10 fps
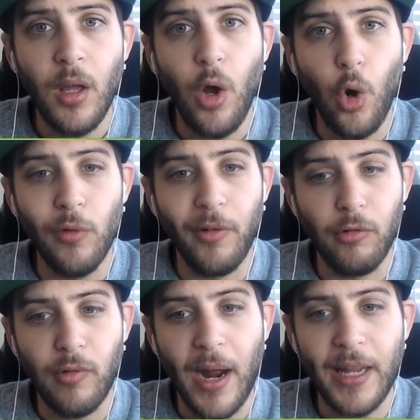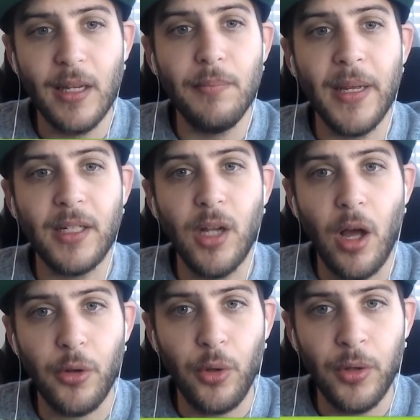over Ryan
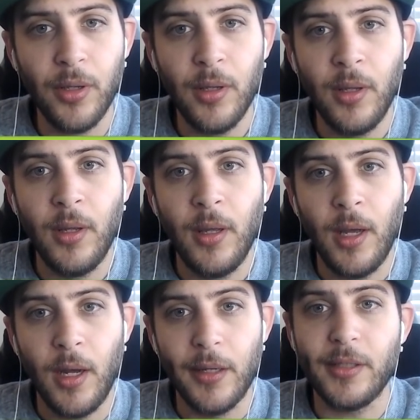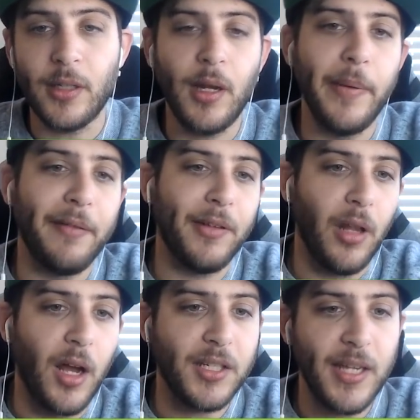McDonald. He's coming off a
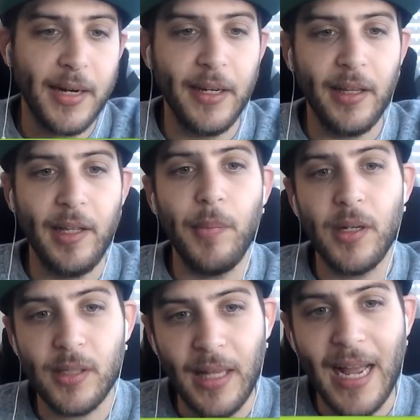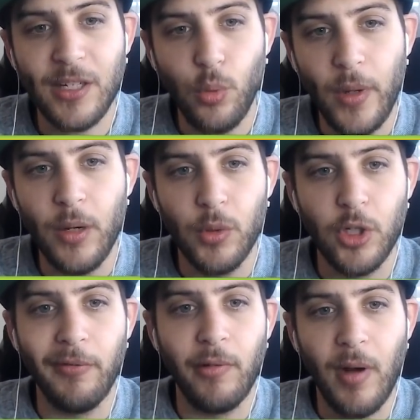loss technically, but his last win was
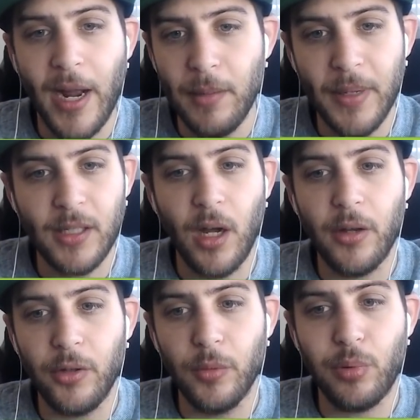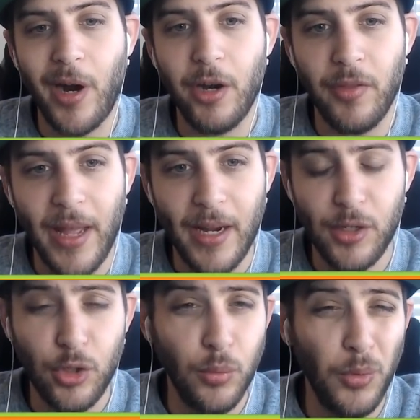over Ryan McDonald. Prior to that,
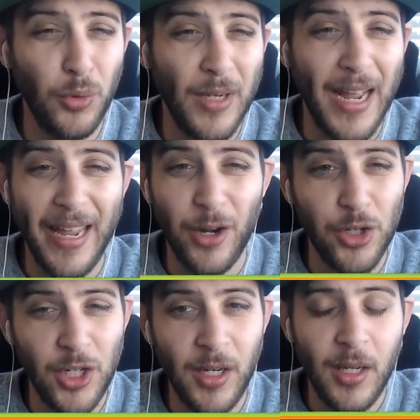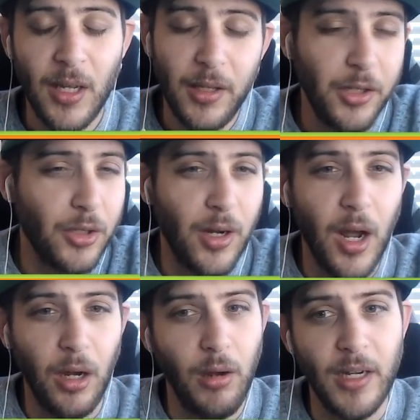Sumu Dayerji. These are
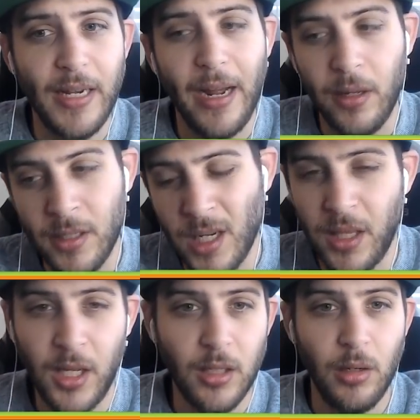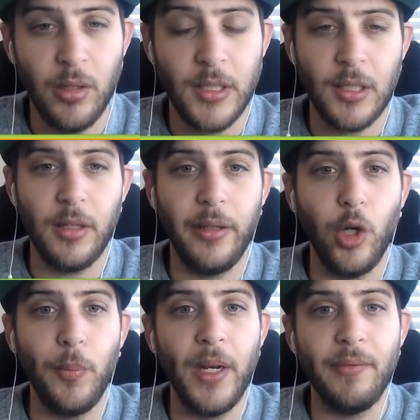not great talents. I think Quinones is a
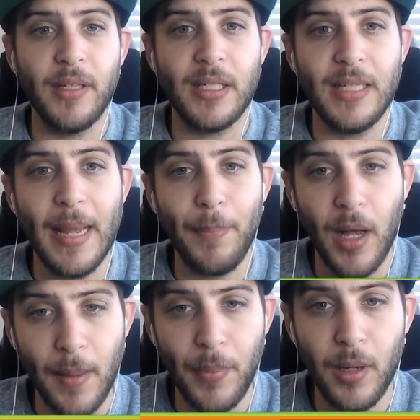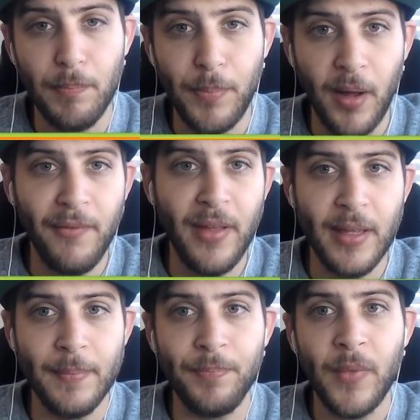little bit of a step up above
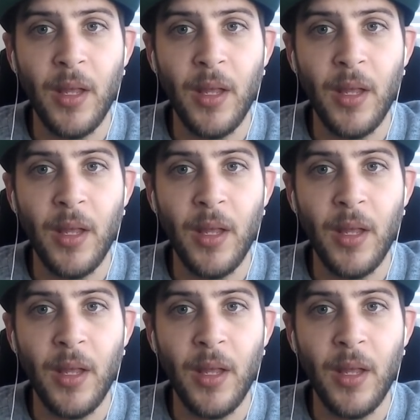him,